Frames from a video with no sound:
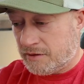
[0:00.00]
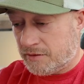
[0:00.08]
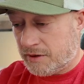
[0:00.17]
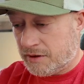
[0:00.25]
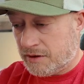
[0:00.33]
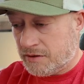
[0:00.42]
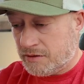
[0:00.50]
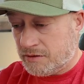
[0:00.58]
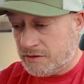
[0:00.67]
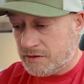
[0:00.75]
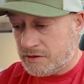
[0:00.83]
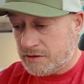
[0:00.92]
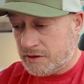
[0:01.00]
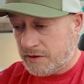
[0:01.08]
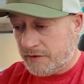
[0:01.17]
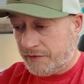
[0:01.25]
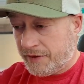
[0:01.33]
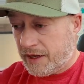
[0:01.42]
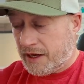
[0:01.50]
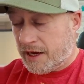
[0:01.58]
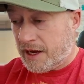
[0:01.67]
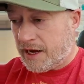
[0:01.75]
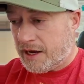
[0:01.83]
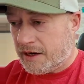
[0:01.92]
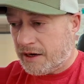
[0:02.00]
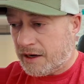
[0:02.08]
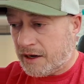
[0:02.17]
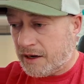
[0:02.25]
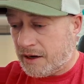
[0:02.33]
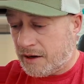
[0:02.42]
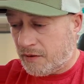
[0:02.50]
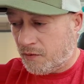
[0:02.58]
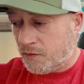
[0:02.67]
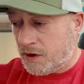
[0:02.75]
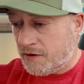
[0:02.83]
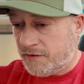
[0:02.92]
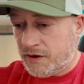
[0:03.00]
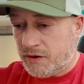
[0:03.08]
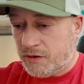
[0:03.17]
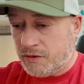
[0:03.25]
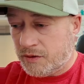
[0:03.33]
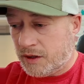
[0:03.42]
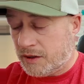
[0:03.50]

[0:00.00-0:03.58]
There we go. And one of you,